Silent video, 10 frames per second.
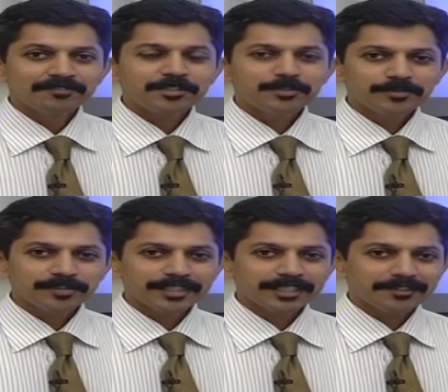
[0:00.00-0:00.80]
When you're
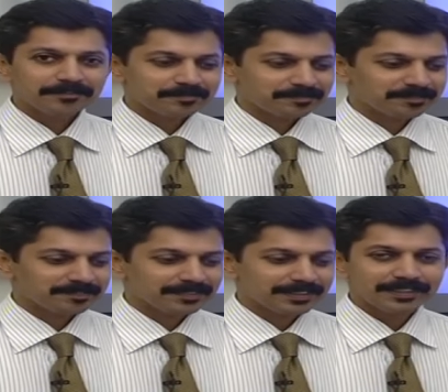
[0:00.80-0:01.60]
training,
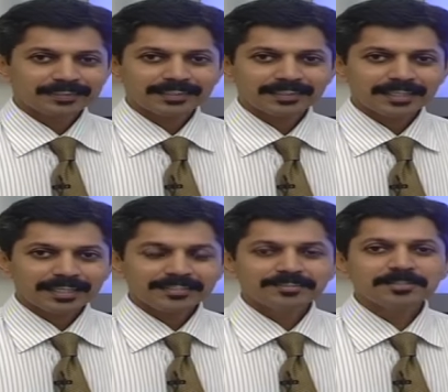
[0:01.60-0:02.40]

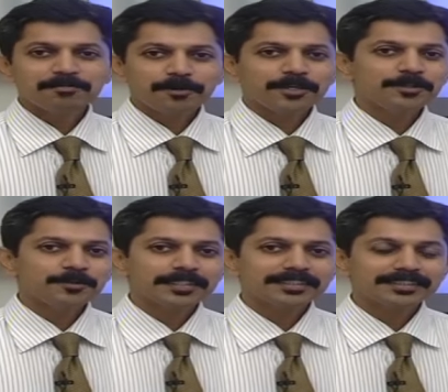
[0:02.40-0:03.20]
it's important
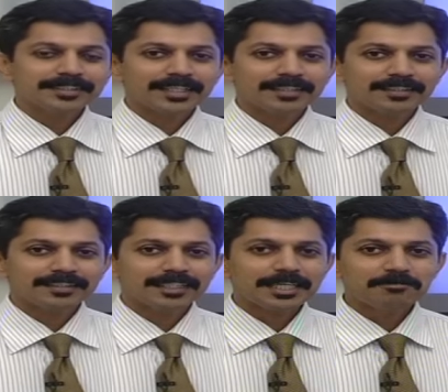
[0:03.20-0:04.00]
to understand
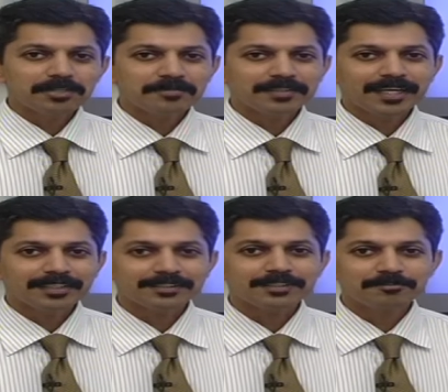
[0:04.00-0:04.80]
that everyone
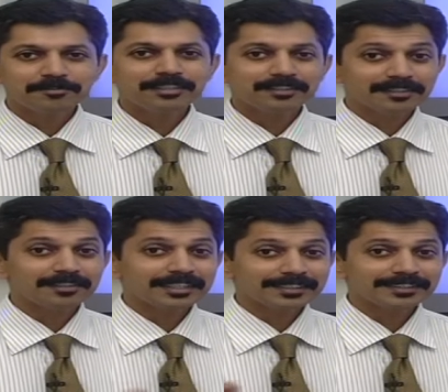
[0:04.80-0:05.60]
has a different
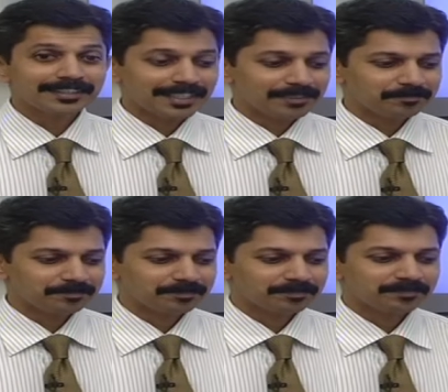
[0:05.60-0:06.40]
learning style.
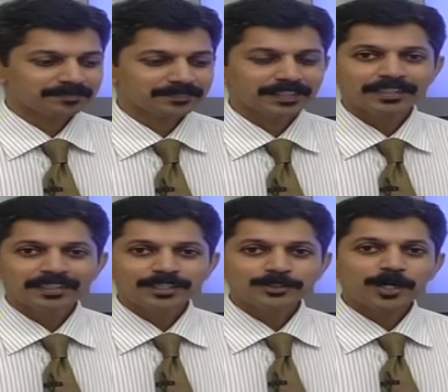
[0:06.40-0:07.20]

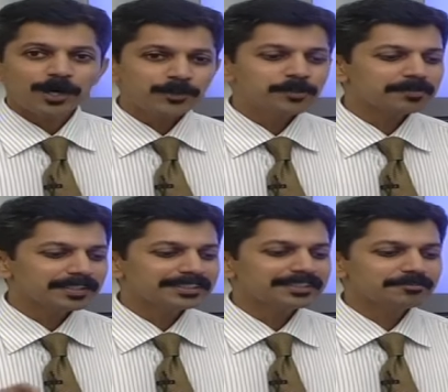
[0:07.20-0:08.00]
So how do you
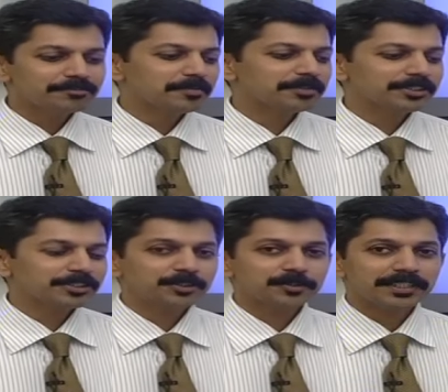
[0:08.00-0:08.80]
present
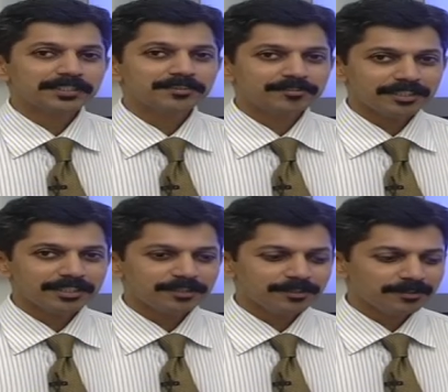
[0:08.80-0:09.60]
information so that the
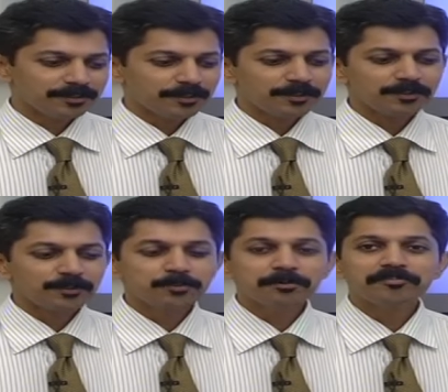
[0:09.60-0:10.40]
trainee or the
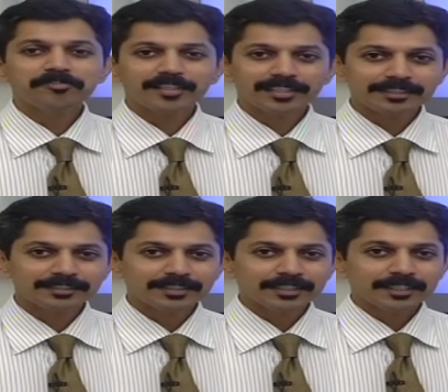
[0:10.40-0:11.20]
group of
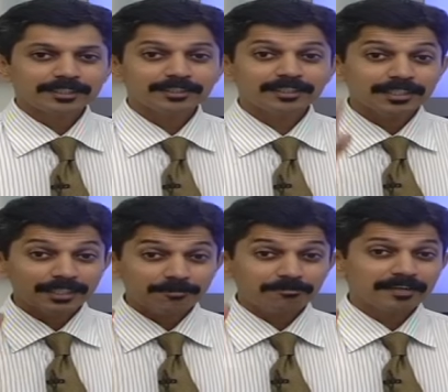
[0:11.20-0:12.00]
trainees is
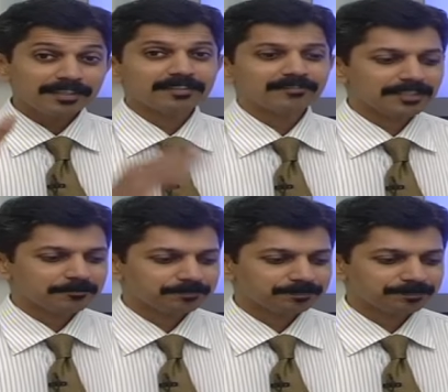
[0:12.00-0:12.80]
learning effectively?